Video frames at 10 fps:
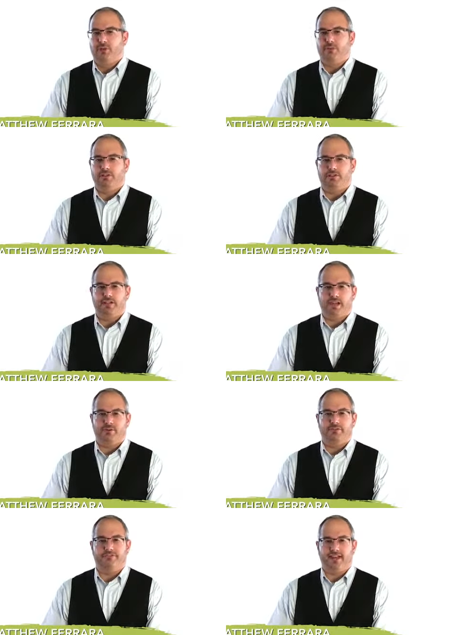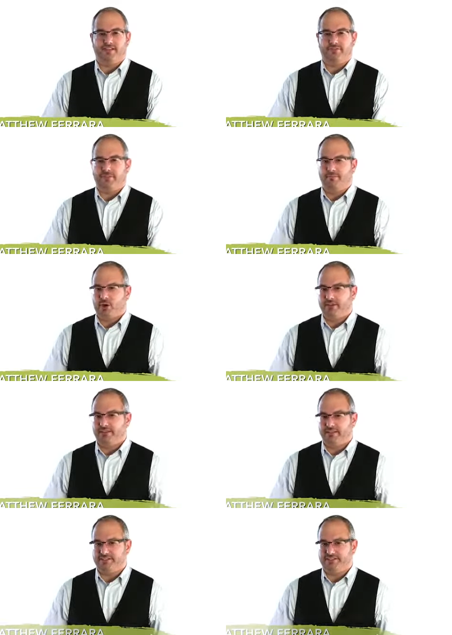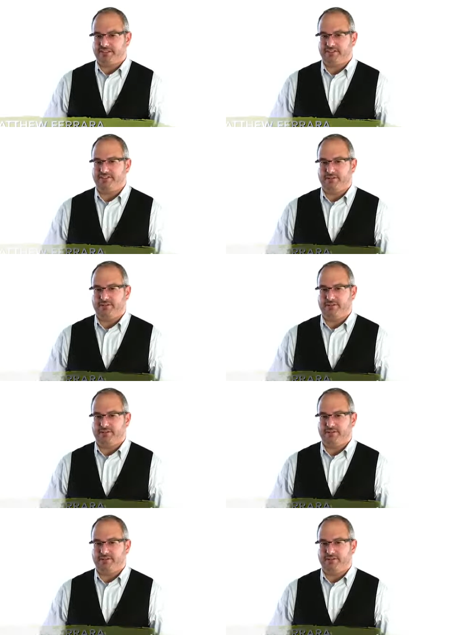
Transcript: we'll learn how to effectively market listings